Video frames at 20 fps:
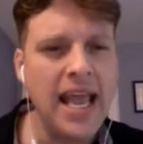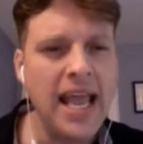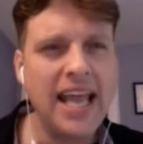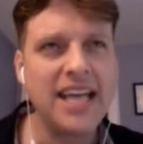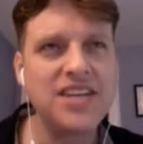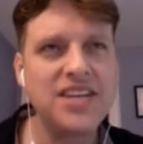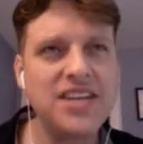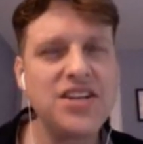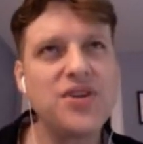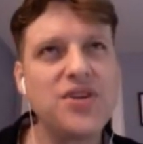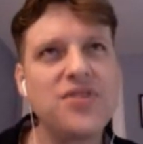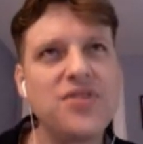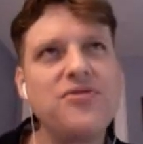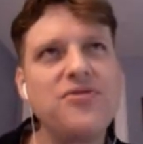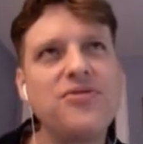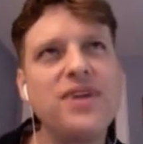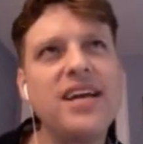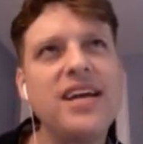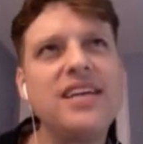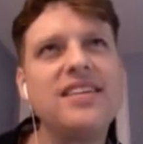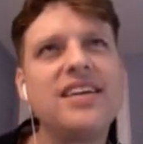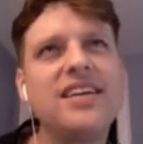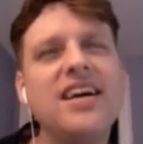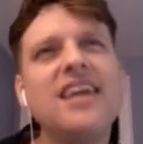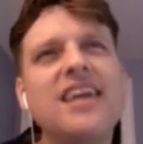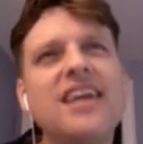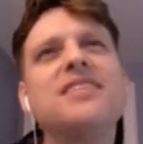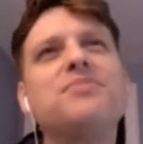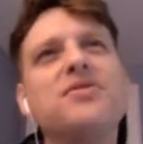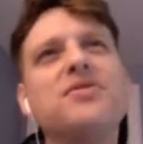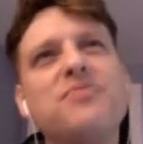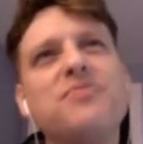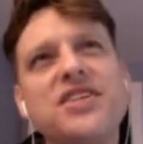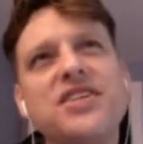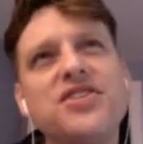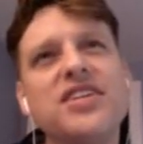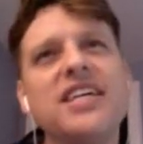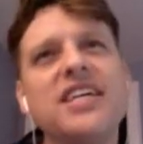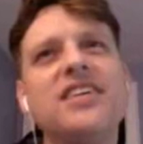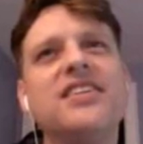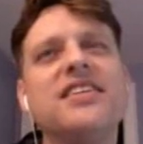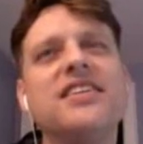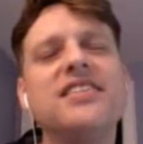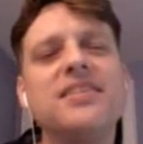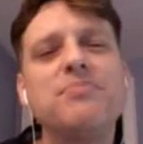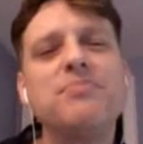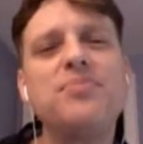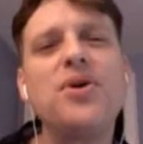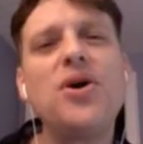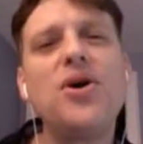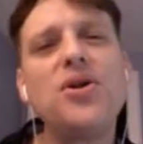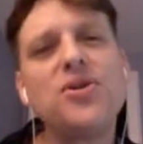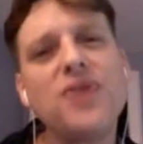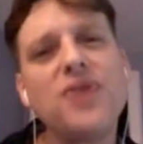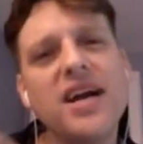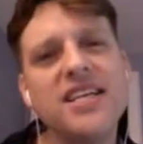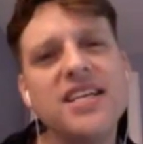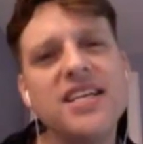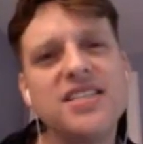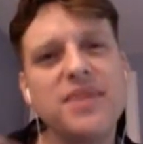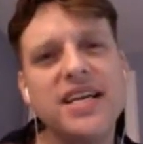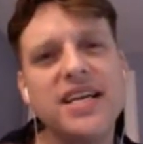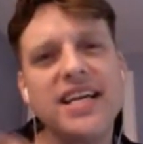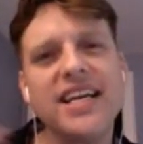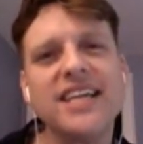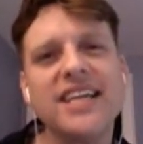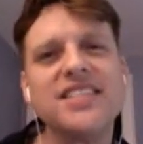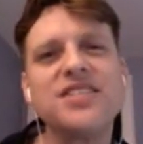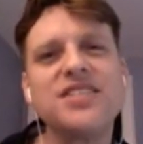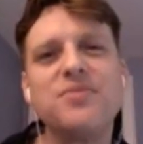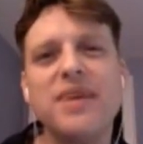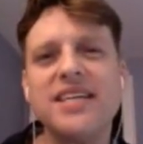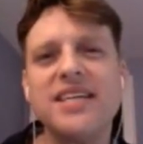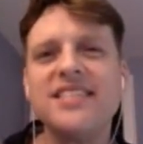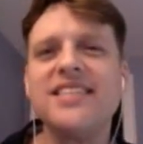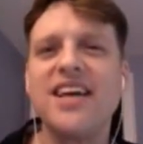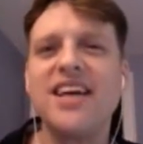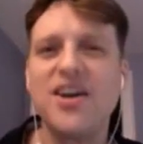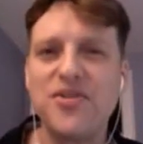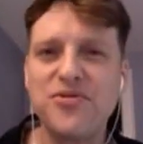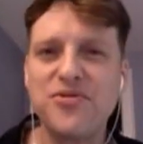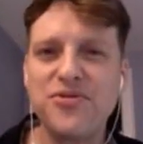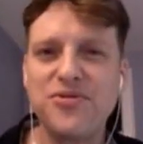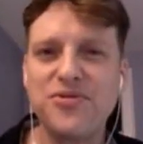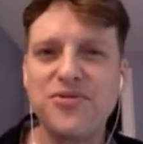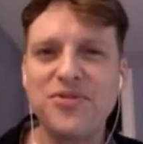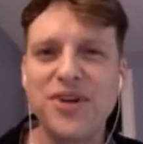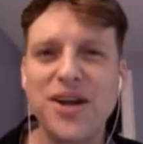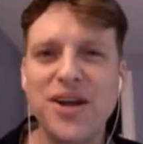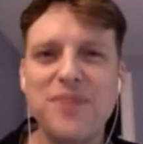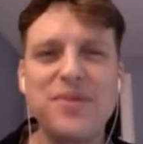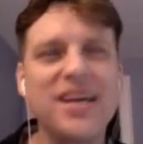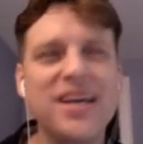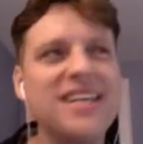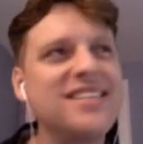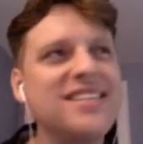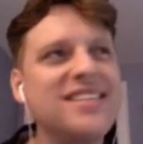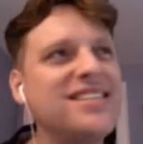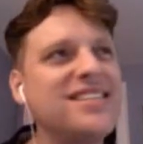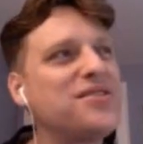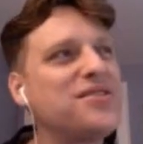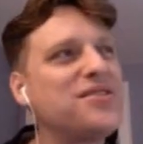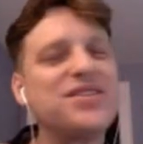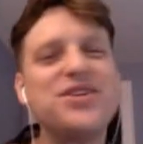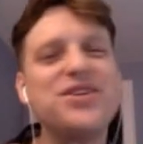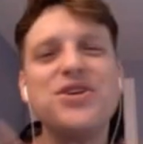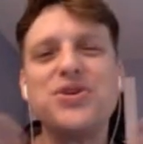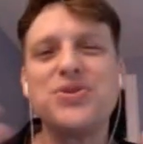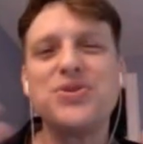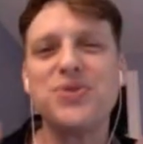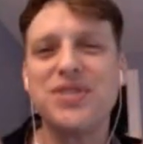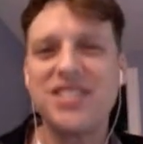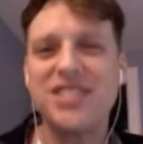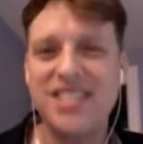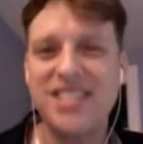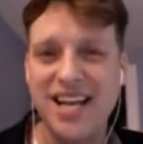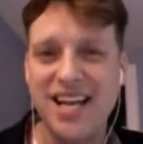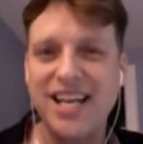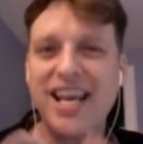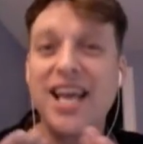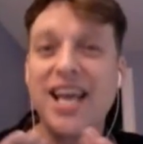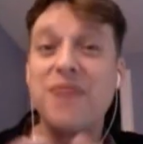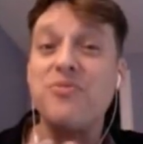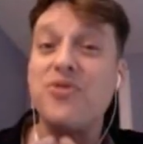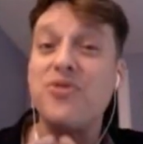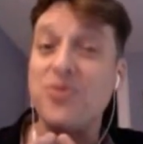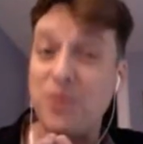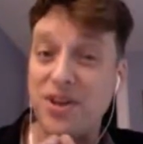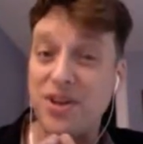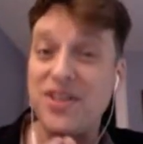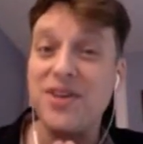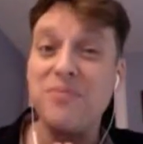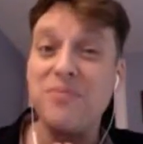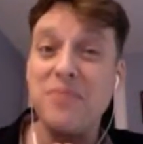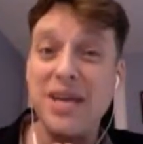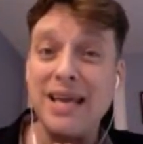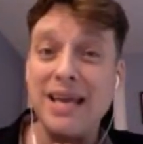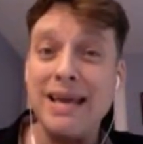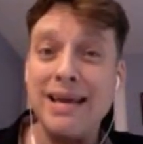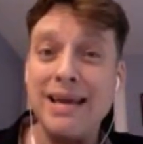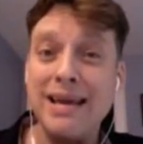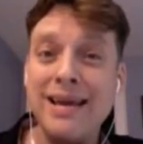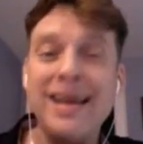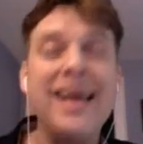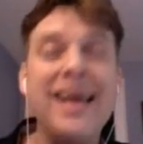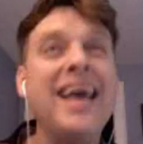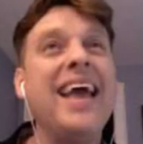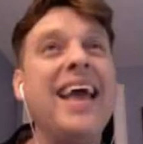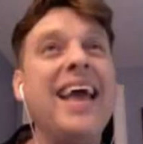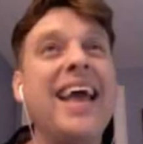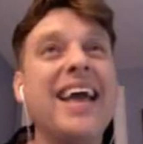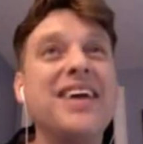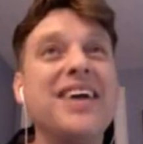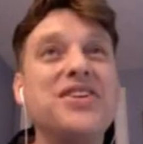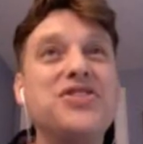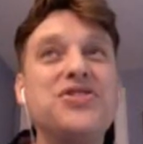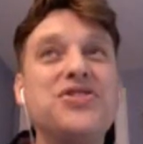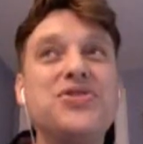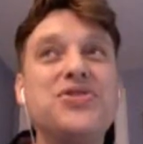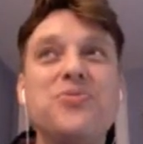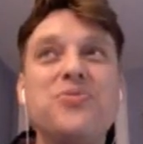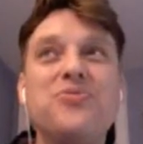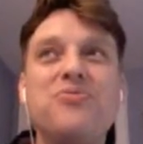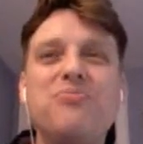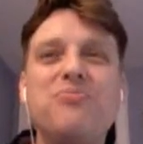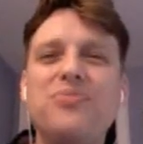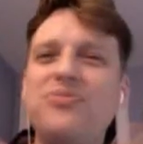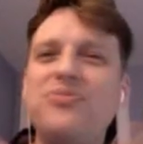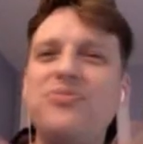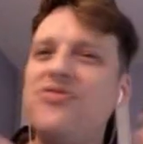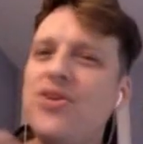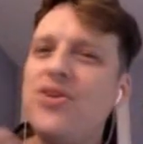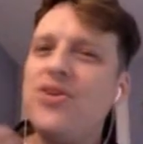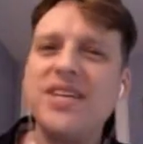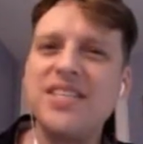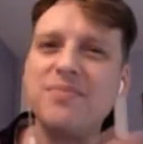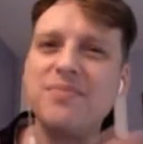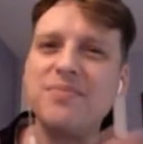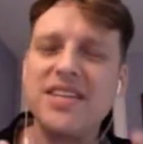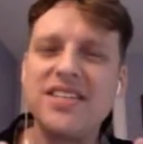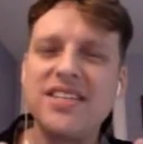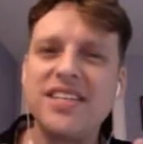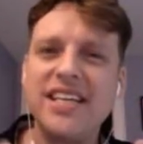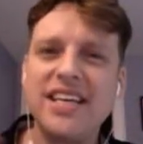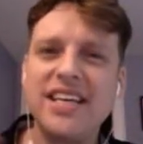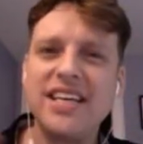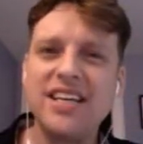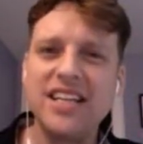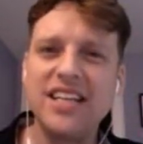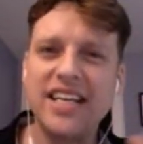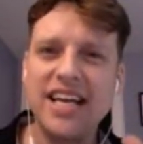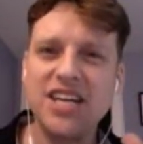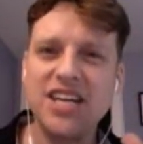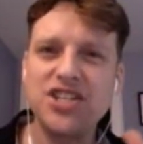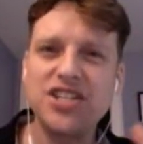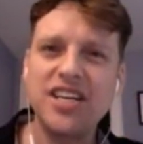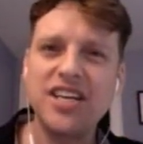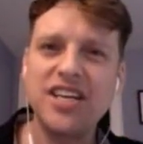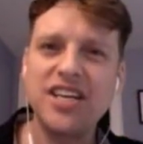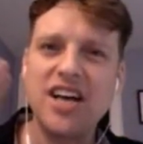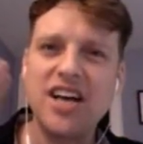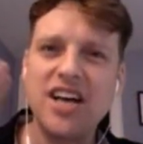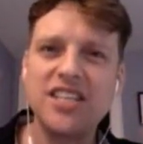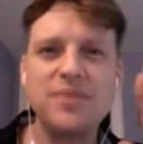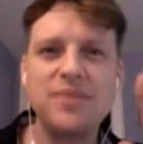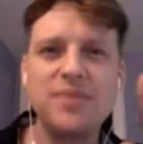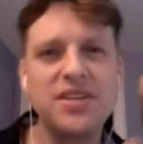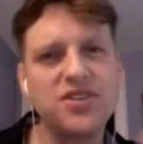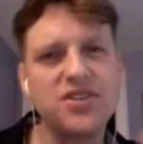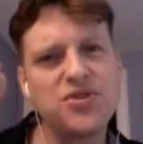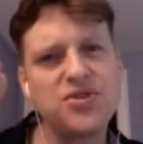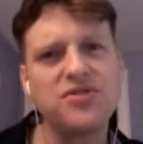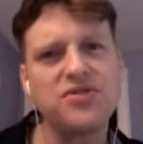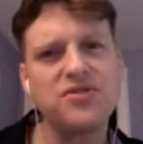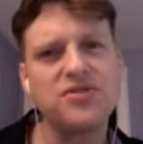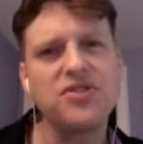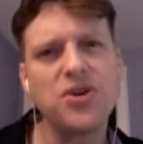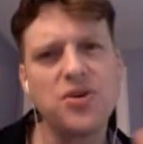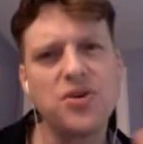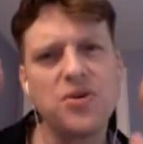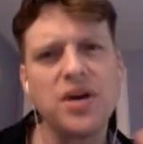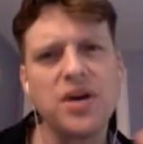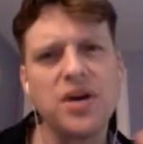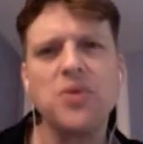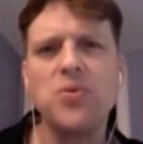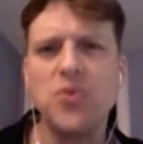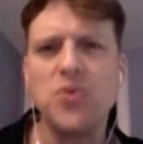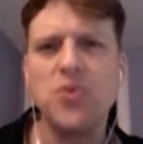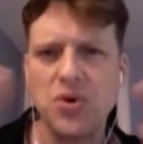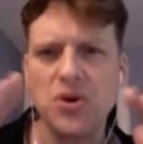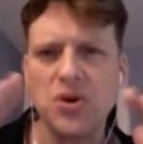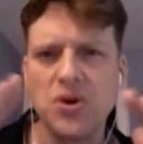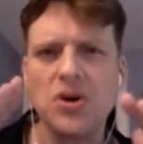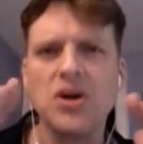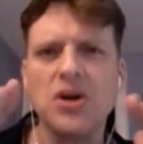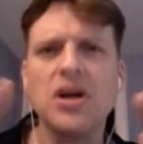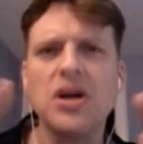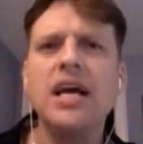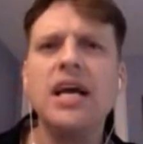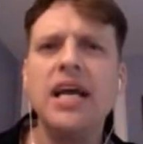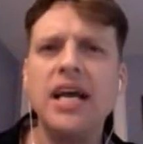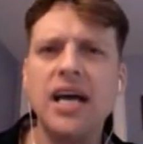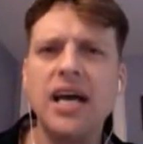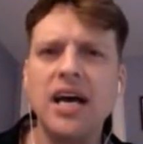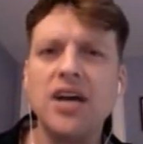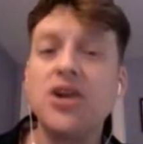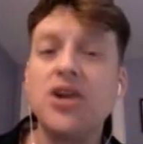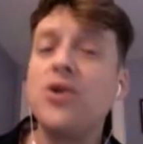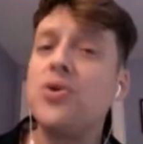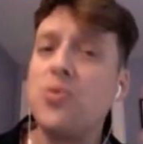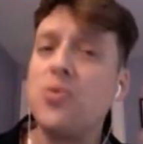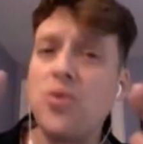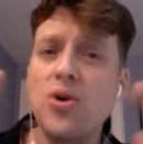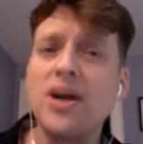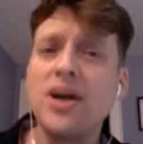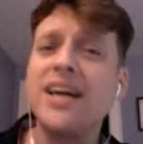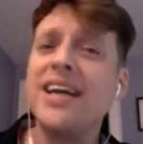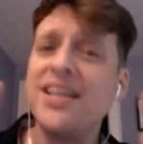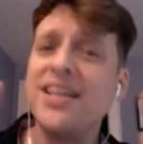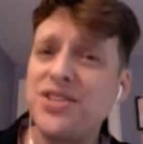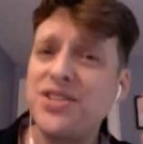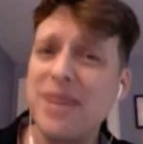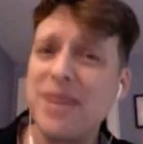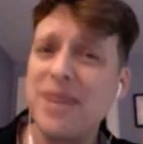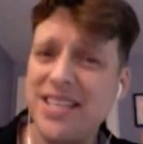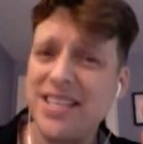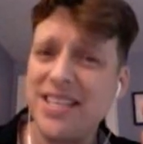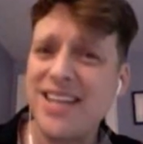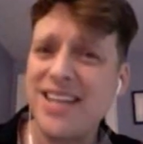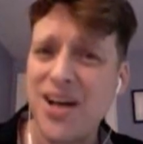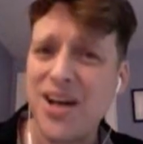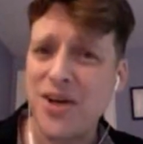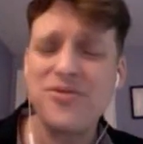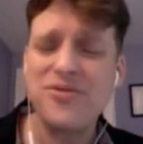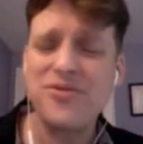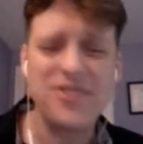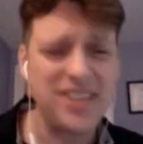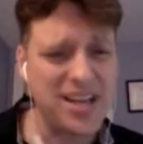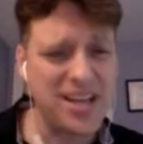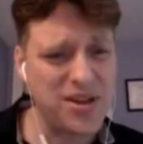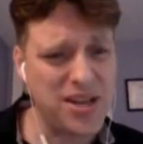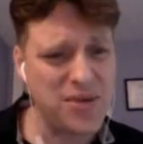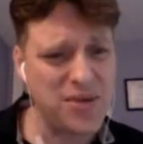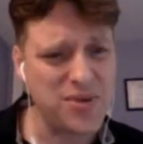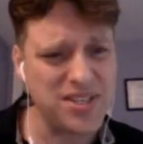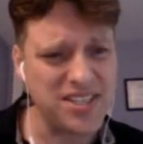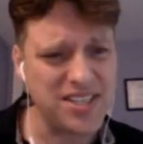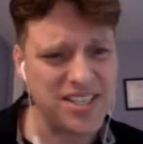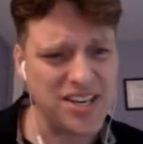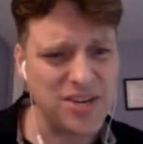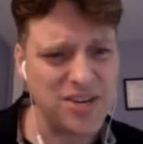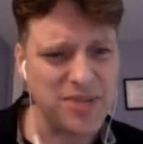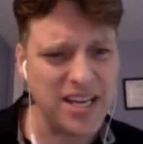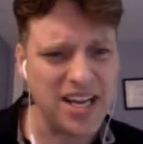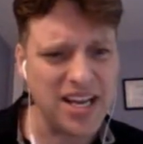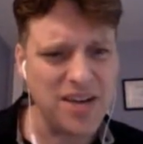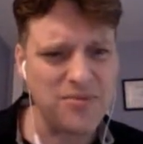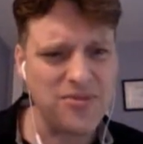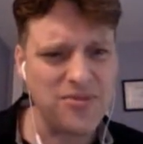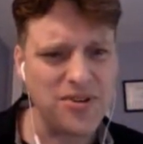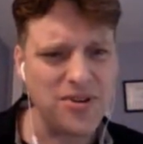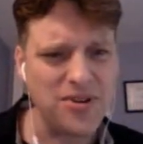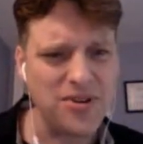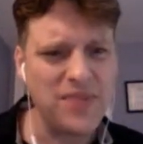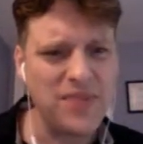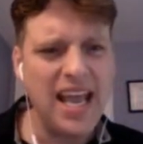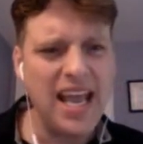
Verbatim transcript: And you know, the phrase, the concept of mental illness, it polarized me against myself. Okay, because you know this unusual state came from within me, and to view it as mentally ill, it actually caused me to sort of go at war, uh, go to war against myself, and that, that wasn't terribly helpful.